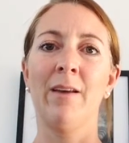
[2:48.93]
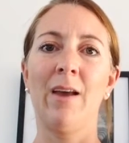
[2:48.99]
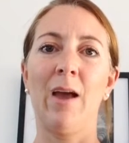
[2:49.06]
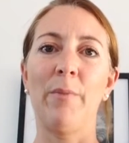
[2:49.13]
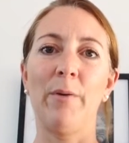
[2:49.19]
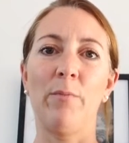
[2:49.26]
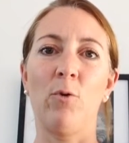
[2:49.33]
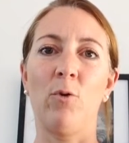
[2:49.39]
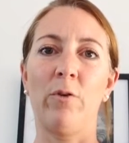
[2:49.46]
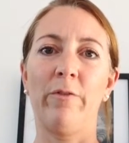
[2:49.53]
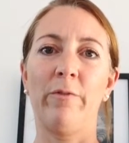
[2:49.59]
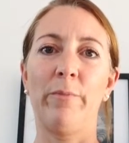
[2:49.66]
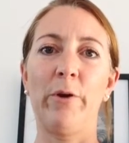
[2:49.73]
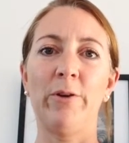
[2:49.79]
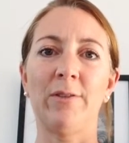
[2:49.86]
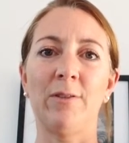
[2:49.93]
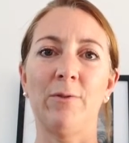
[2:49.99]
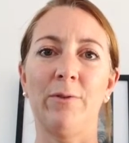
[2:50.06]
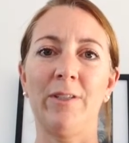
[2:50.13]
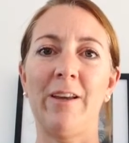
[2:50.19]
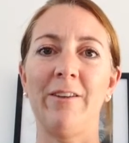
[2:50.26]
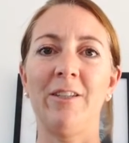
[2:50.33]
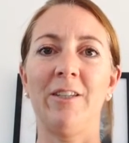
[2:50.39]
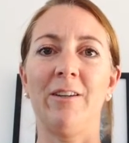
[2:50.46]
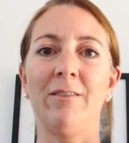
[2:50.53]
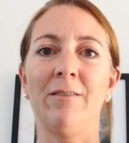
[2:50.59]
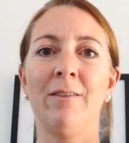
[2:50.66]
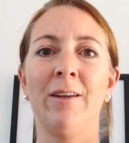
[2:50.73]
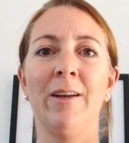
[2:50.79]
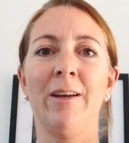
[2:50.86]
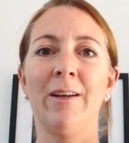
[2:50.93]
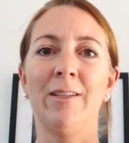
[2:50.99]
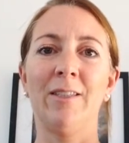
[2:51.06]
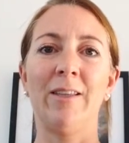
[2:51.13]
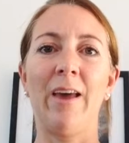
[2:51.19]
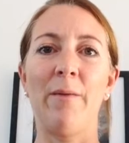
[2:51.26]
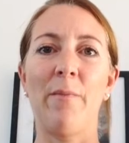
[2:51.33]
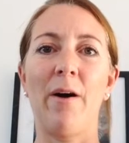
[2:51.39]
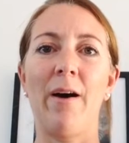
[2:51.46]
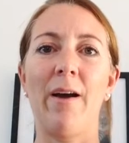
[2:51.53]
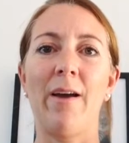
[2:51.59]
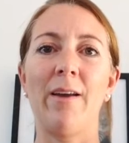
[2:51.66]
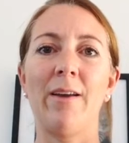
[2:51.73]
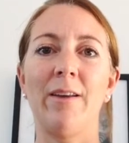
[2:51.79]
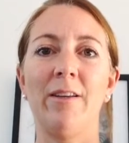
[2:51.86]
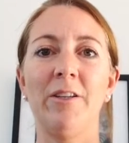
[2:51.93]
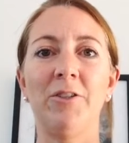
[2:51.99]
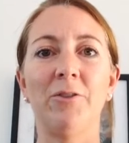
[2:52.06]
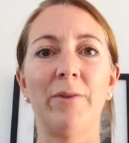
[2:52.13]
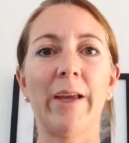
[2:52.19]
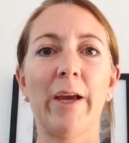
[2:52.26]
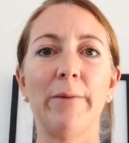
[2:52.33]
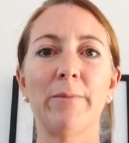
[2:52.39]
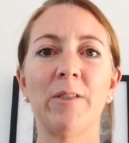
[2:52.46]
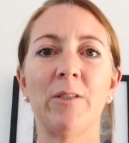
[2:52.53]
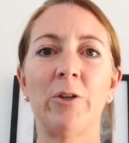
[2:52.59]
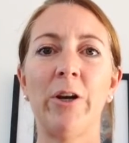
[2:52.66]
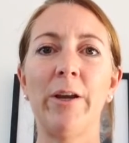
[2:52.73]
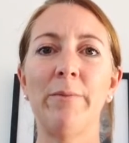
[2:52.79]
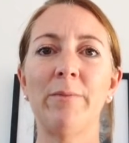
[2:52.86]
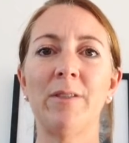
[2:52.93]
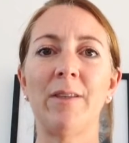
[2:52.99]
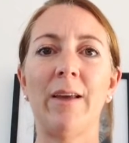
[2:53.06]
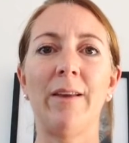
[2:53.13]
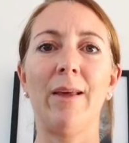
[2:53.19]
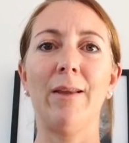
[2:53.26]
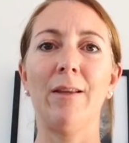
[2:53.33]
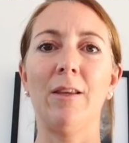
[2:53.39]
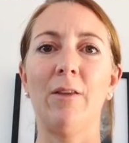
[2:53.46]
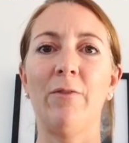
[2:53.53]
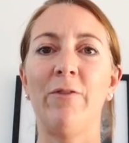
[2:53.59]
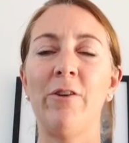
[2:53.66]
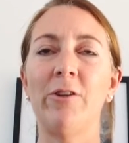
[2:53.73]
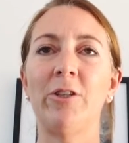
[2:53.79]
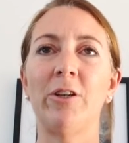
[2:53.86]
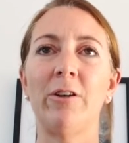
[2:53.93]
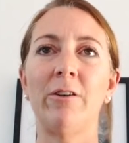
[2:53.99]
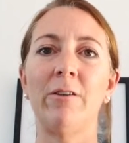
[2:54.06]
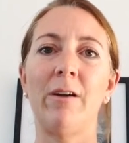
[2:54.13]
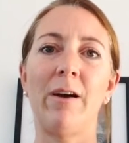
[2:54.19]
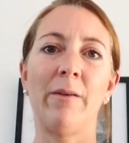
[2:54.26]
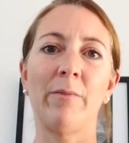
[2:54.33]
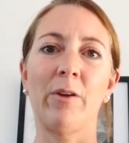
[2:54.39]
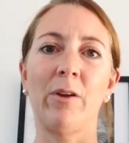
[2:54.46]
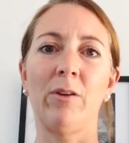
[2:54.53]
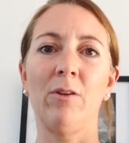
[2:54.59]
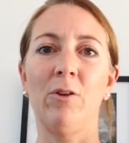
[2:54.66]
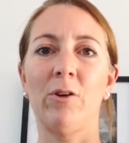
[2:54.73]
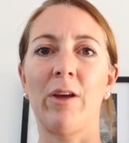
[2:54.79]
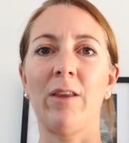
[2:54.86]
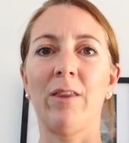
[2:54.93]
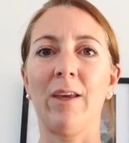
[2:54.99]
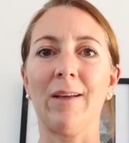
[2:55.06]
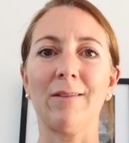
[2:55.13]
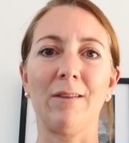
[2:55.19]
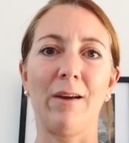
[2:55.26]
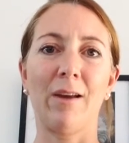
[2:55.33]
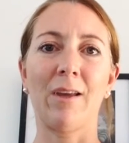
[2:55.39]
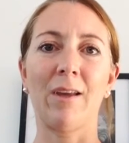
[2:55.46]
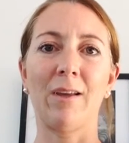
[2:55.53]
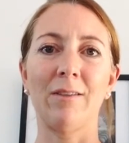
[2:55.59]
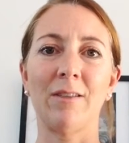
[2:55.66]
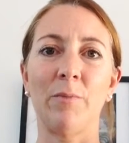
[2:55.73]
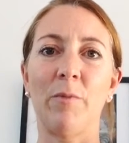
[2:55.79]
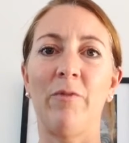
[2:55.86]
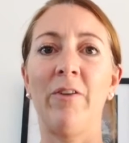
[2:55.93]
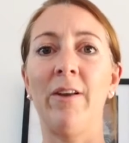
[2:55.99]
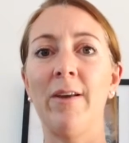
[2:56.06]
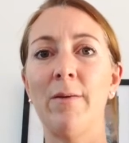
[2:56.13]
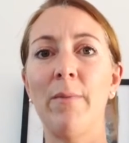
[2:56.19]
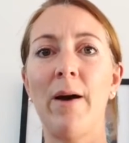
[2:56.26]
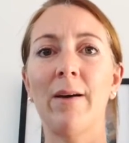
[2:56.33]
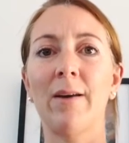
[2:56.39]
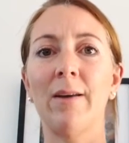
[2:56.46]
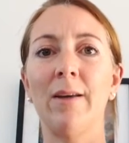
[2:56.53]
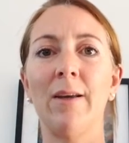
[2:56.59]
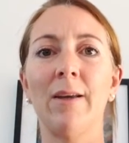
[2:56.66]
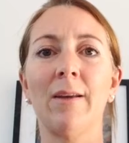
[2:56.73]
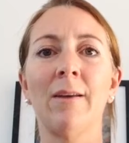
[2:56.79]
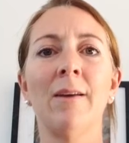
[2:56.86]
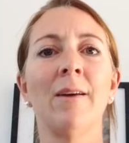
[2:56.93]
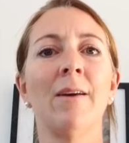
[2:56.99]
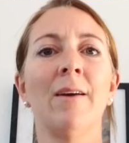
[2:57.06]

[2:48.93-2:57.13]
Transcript: a bit more personal attention. So they're my initial income streams, and then in the future I'm going to look at things like some affiliate marketing,